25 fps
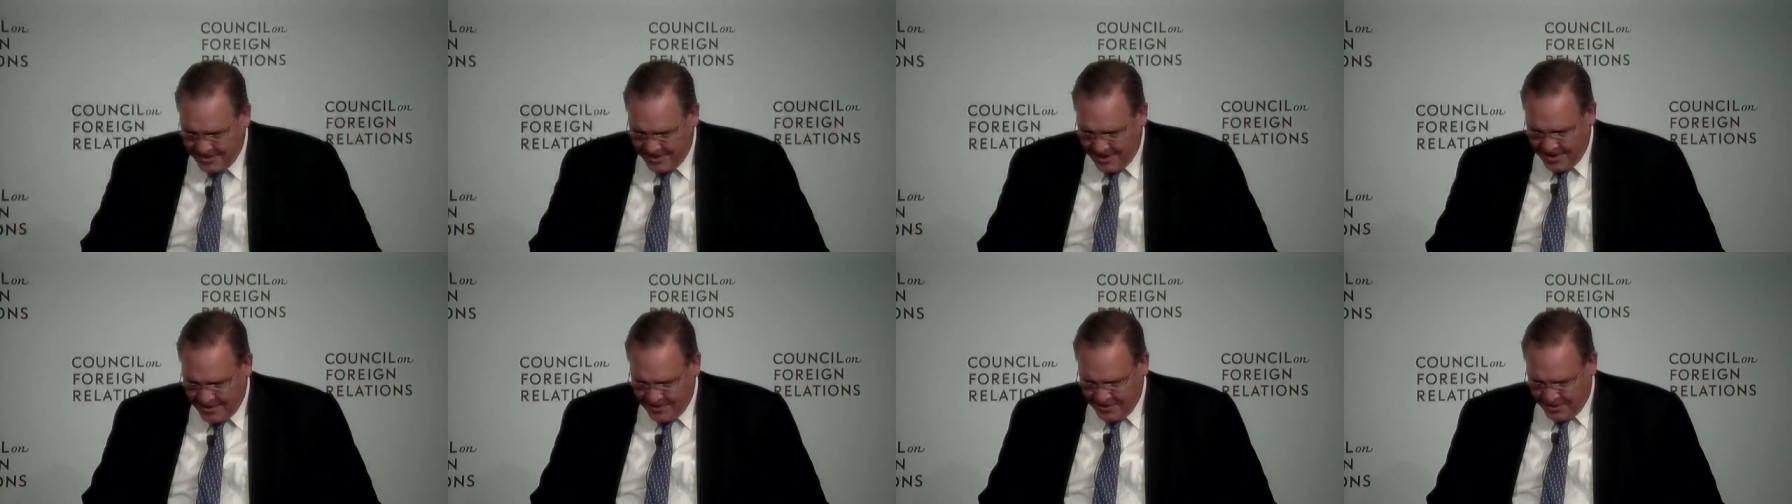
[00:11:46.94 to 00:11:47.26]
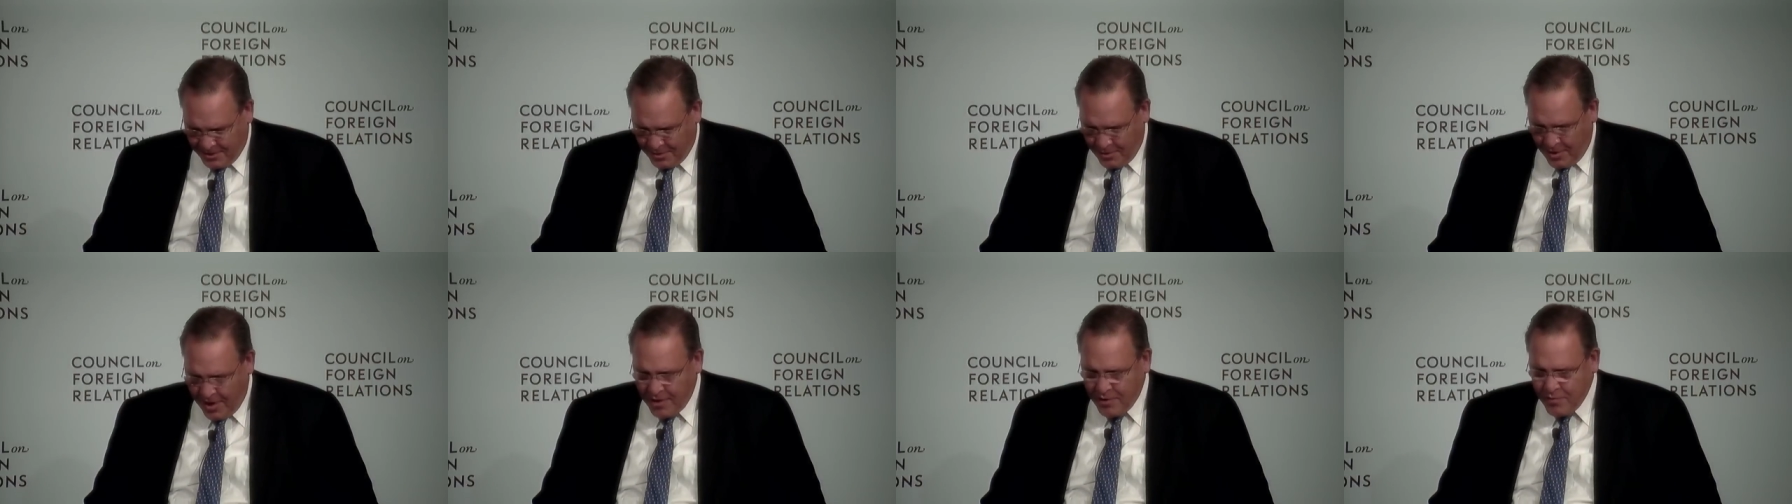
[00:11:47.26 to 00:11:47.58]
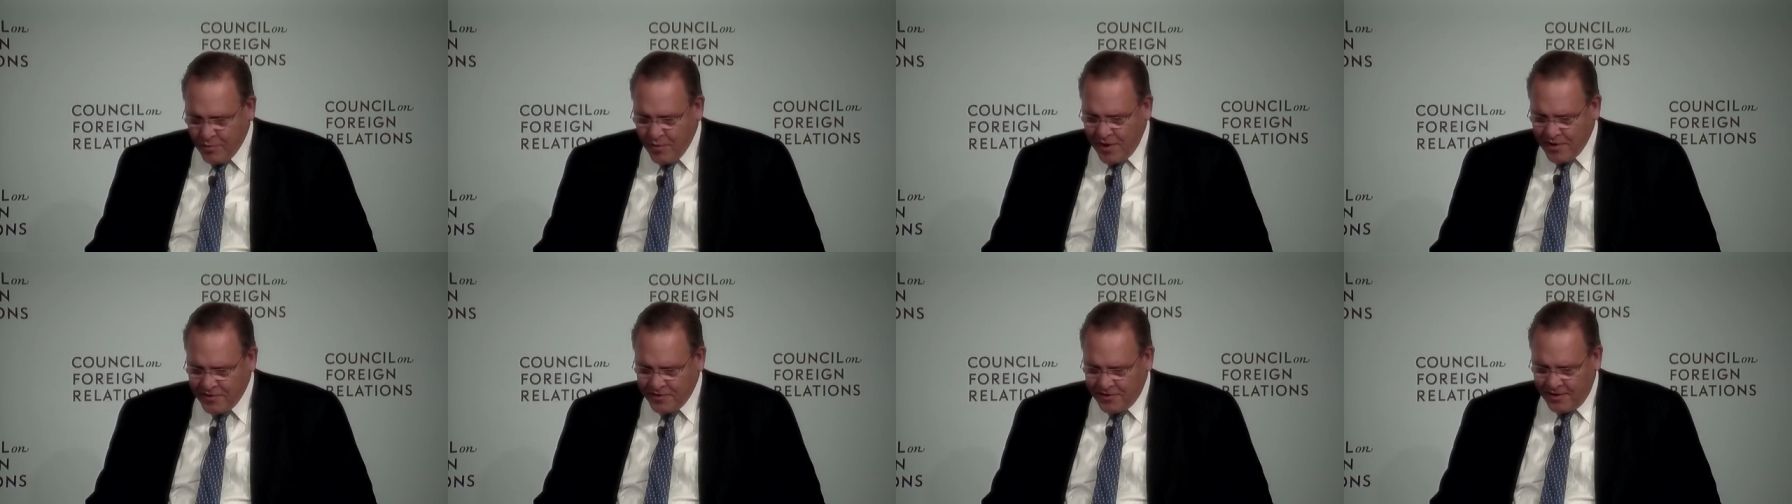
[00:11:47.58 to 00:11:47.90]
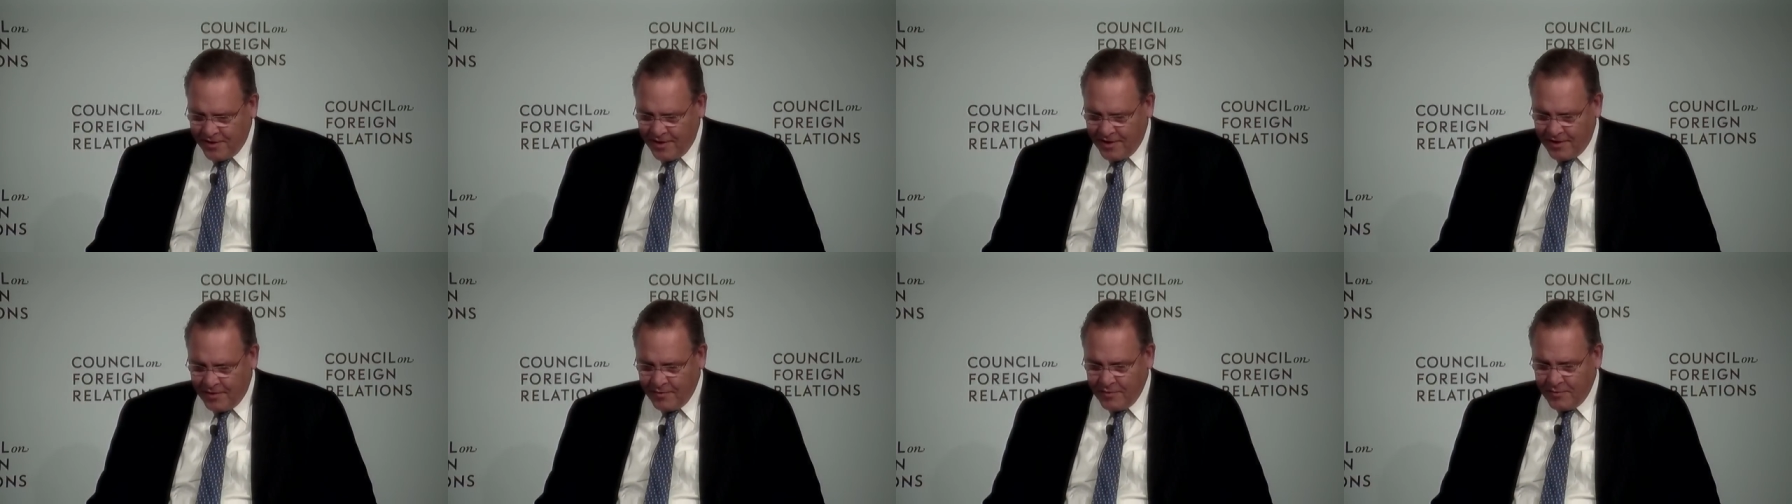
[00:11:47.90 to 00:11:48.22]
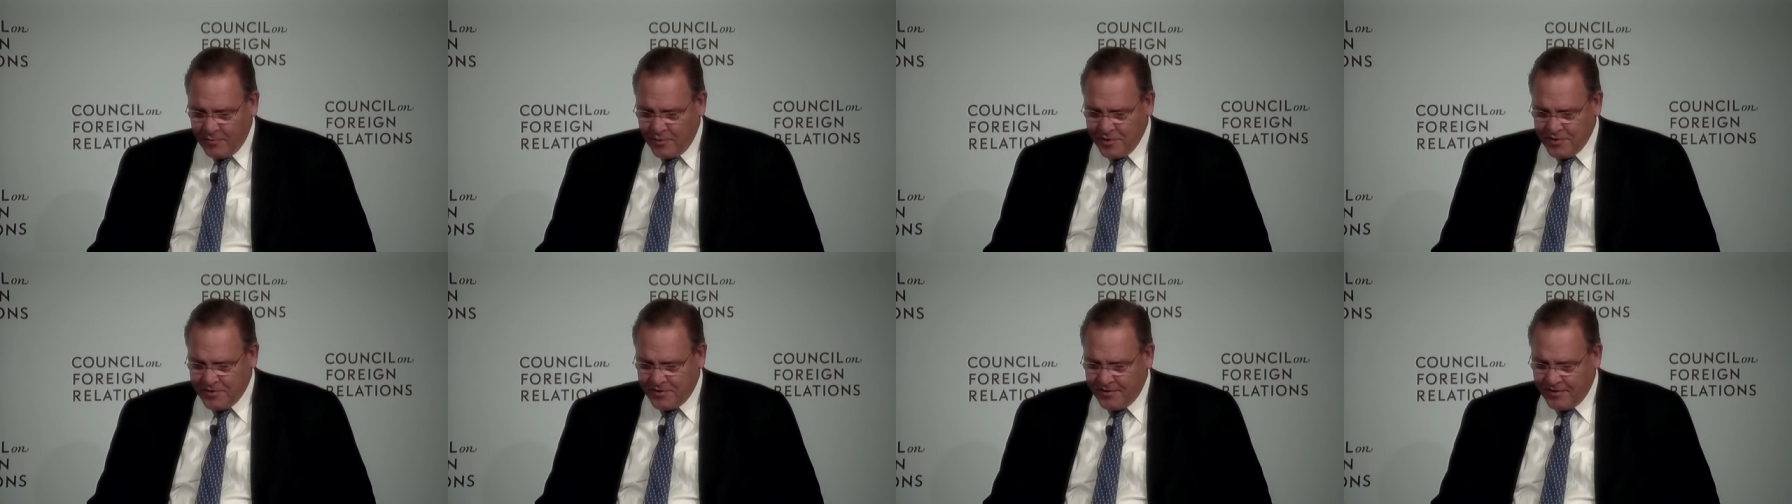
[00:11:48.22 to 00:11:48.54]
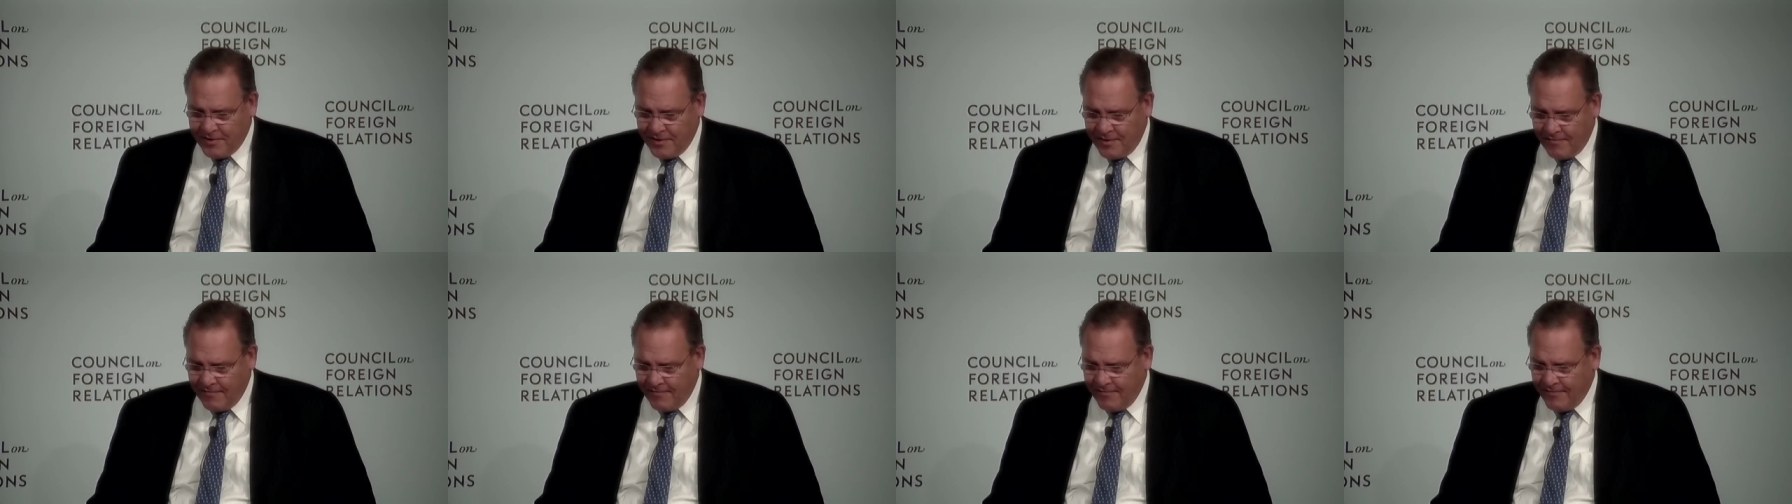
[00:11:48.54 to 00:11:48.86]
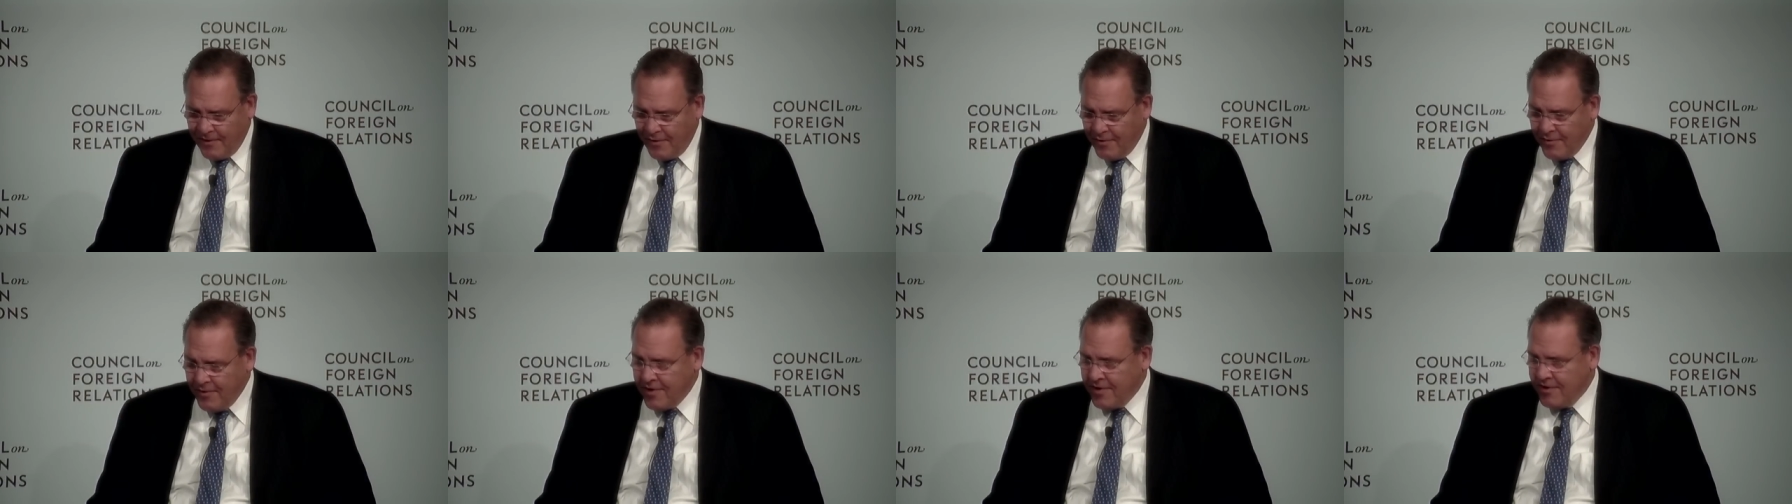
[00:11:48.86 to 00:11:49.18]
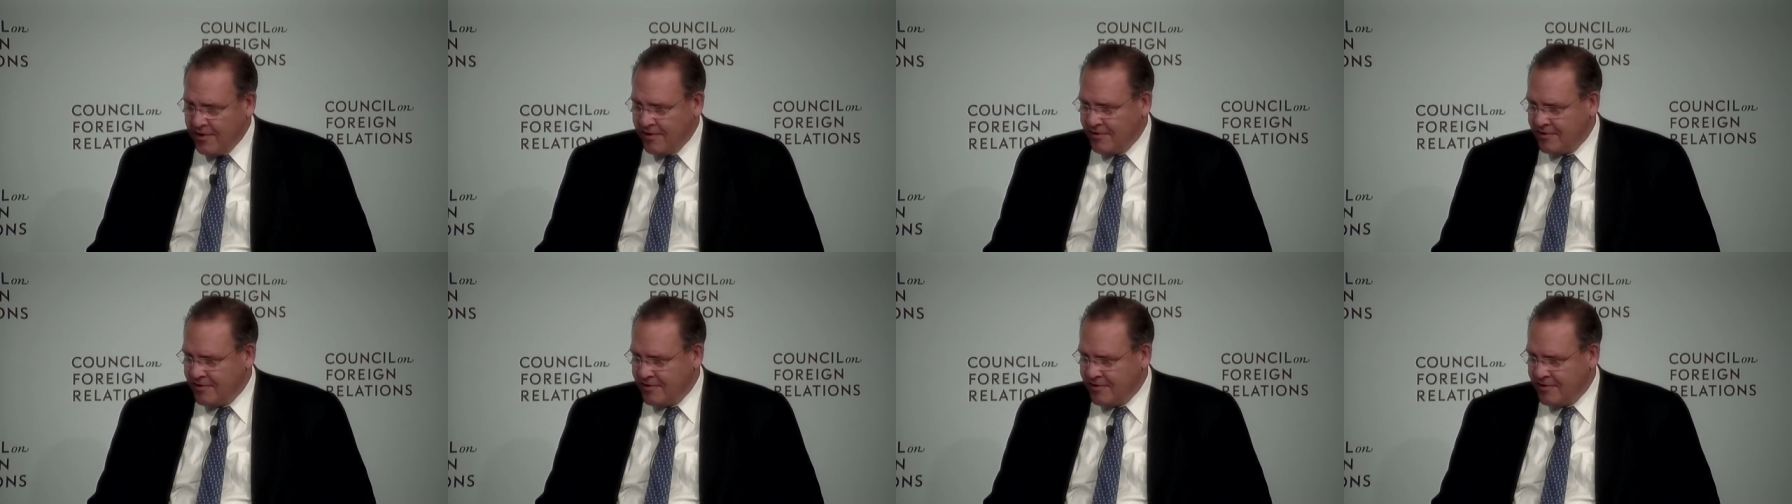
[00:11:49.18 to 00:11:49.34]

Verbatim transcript: it's a great question, and it was a, a very